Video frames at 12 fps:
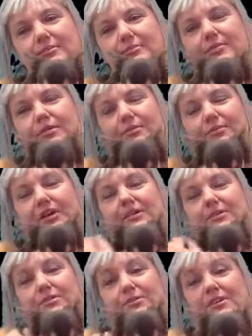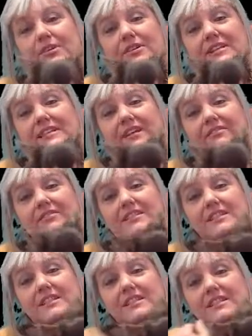Before my son went on his errands,
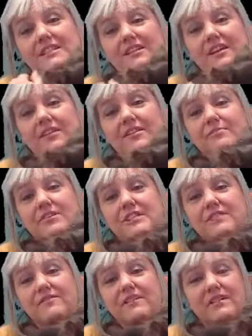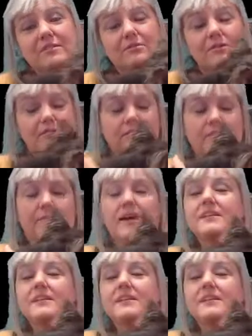he says, is there anything specifically you want to talk about?